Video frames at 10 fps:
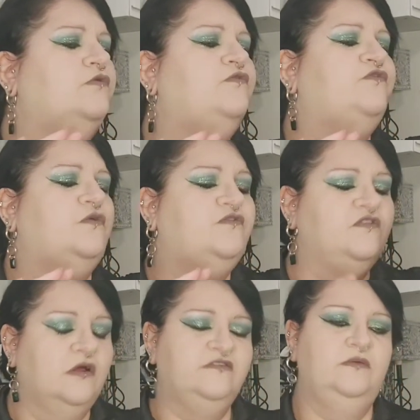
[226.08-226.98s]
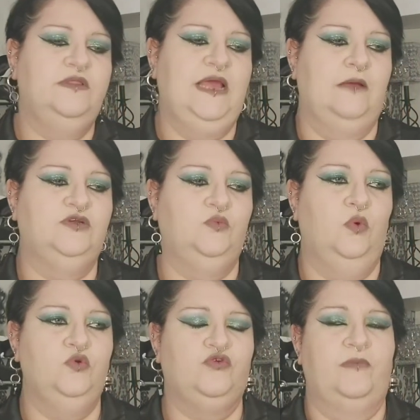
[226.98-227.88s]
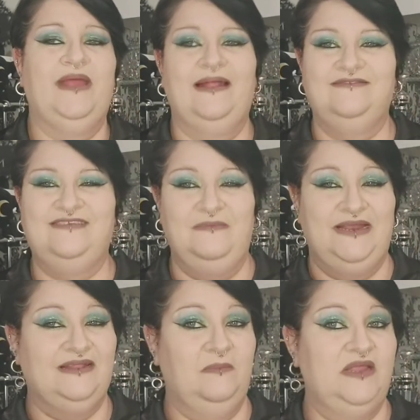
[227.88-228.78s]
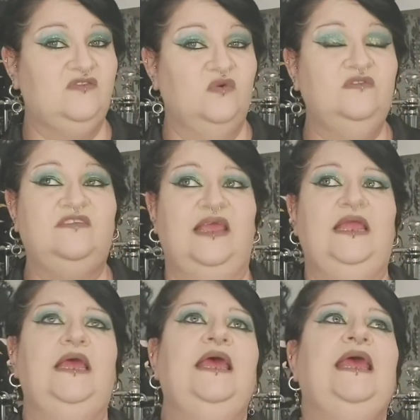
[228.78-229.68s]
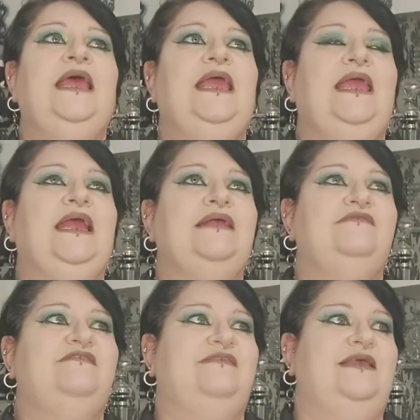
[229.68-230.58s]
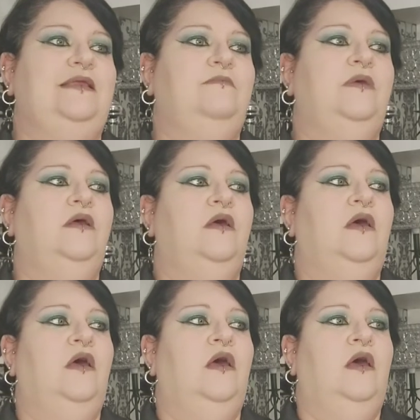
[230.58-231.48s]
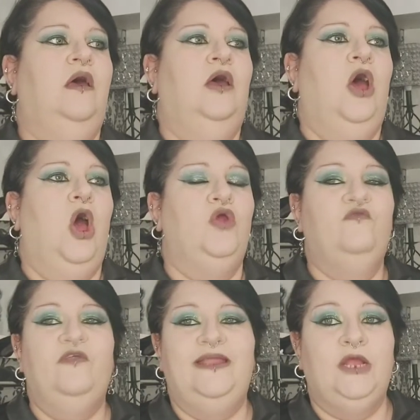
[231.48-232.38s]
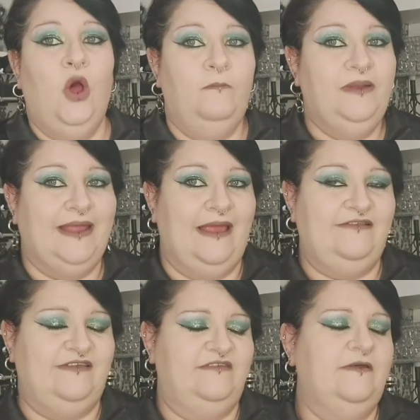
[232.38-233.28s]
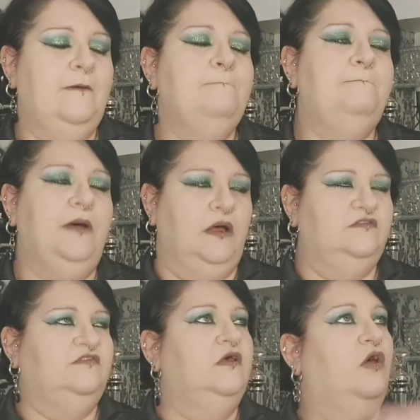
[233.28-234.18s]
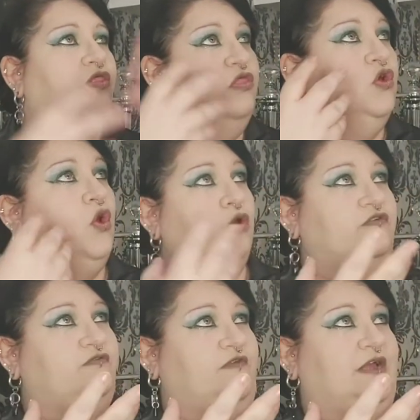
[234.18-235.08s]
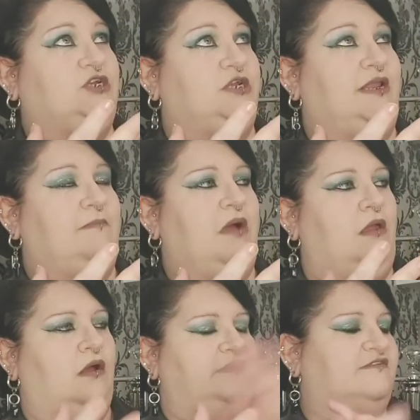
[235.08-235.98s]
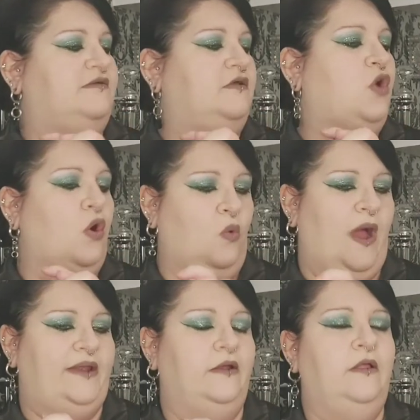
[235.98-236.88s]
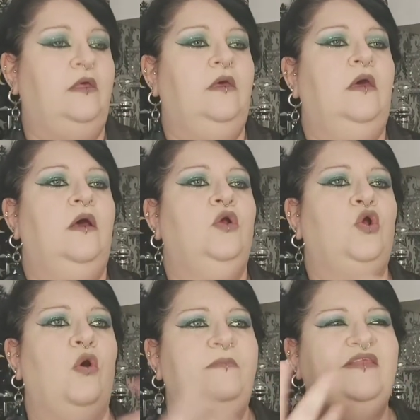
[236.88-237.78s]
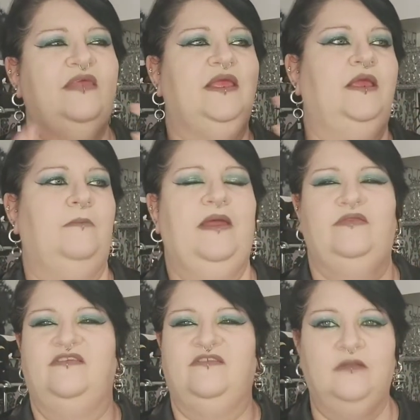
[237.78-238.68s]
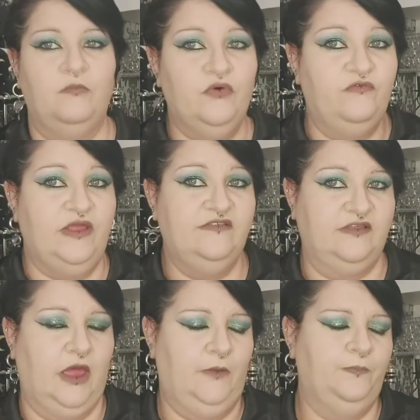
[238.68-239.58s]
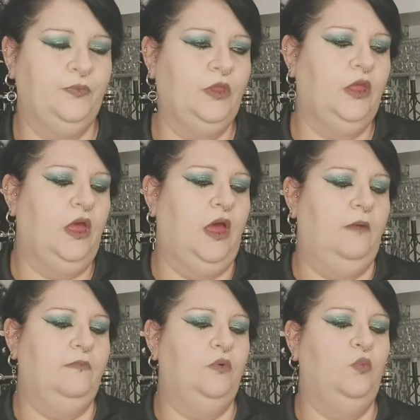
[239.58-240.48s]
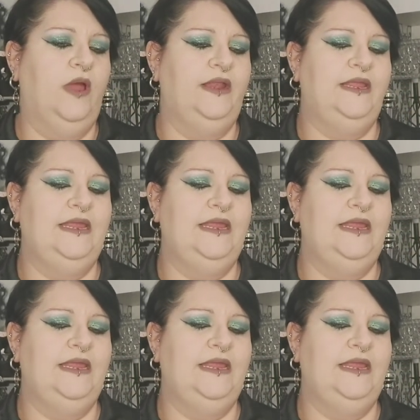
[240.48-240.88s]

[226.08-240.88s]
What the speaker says: So starting with the capsule wardrobe can seem a little bit daunting. It can seem overly complicated, but the god of fashion in my eyes, Goth, got me thinking about this a number of years ago, when